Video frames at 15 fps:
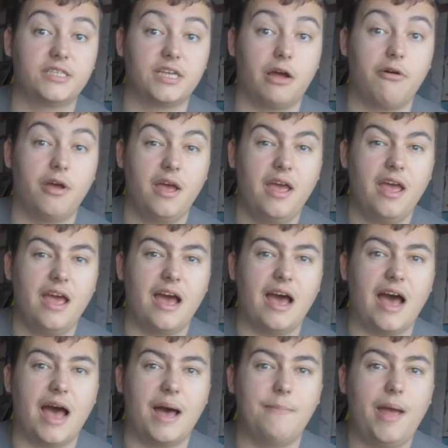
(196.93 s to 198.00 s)
So
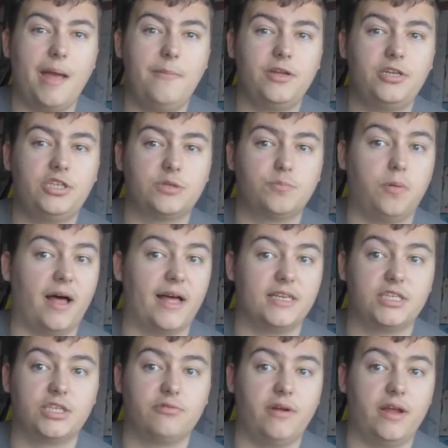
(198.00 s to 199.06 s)
uh, maybe it's just
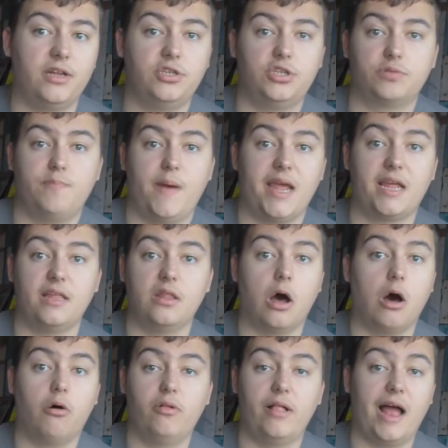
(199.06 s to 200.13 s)
plantery and just making
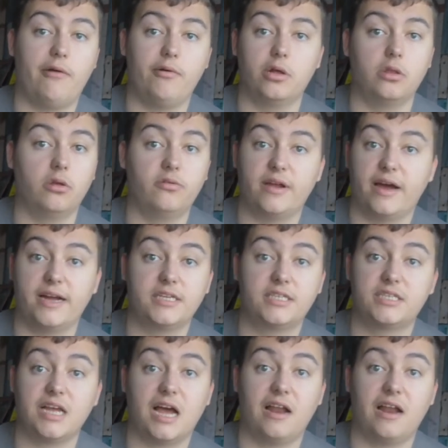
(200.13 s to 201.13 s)
the whole area look nice.